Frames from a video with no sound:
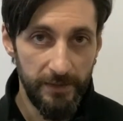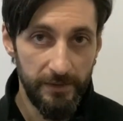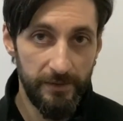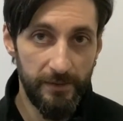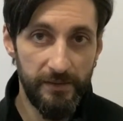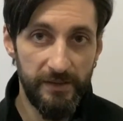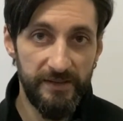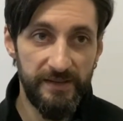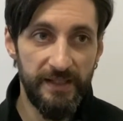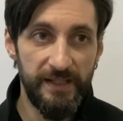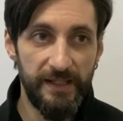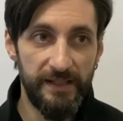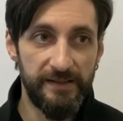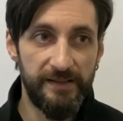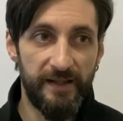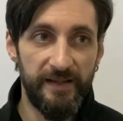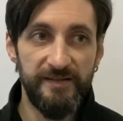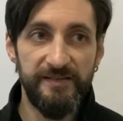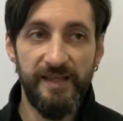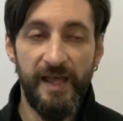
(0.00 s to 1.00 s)
The only thing it
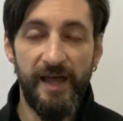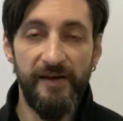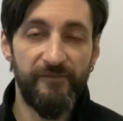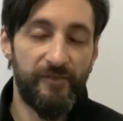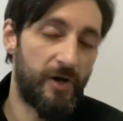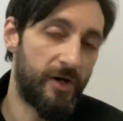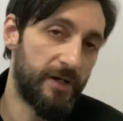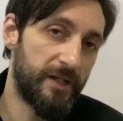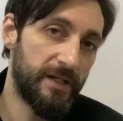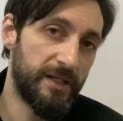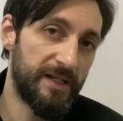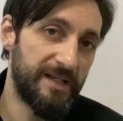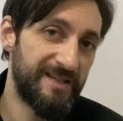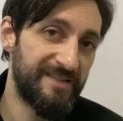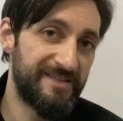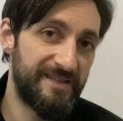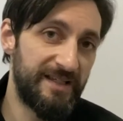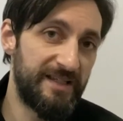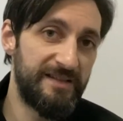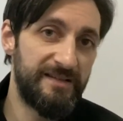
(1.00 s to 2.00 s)
does have on it
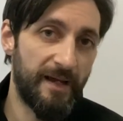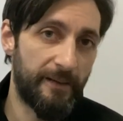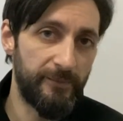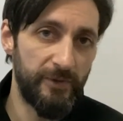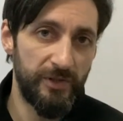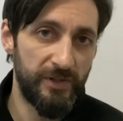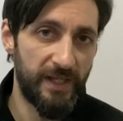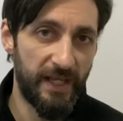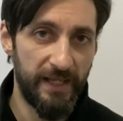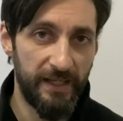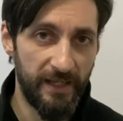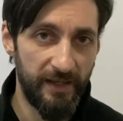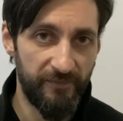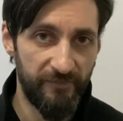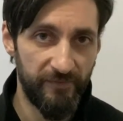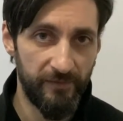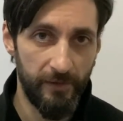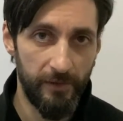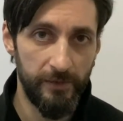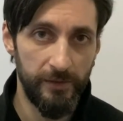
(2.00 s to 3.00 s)
is the
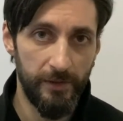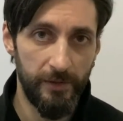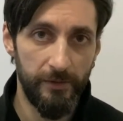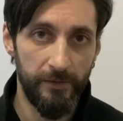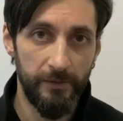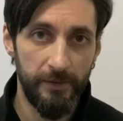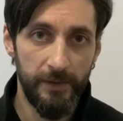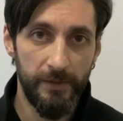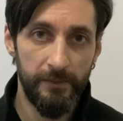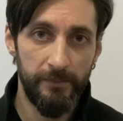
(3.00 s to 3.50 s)
WKF logo